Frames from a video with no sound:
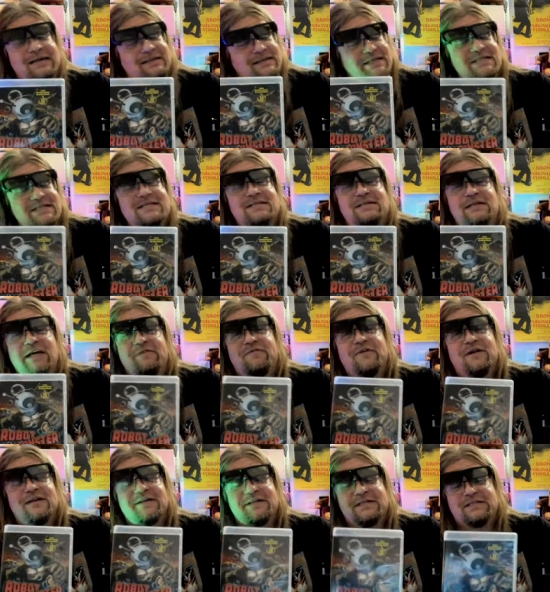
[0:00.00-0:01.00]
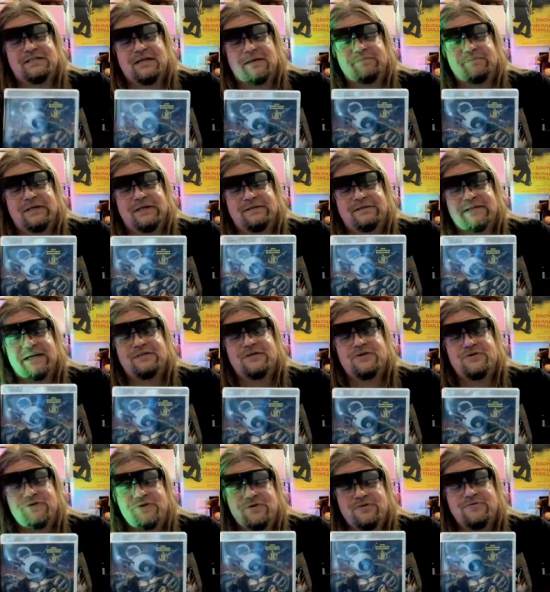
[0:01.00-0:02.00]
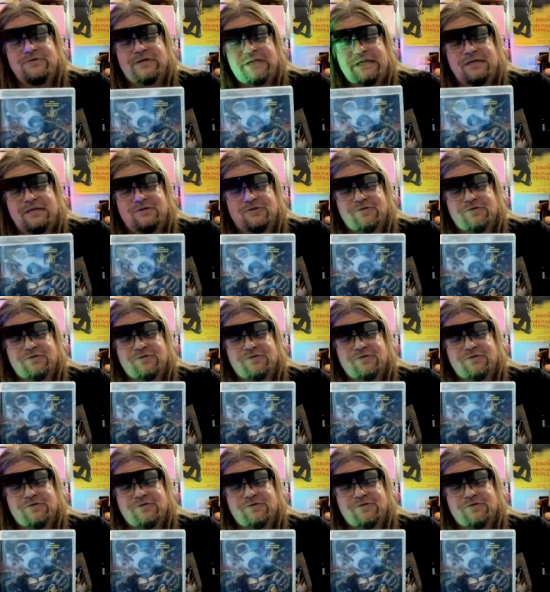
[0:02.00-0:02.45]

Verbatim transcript: this is definitely something that you need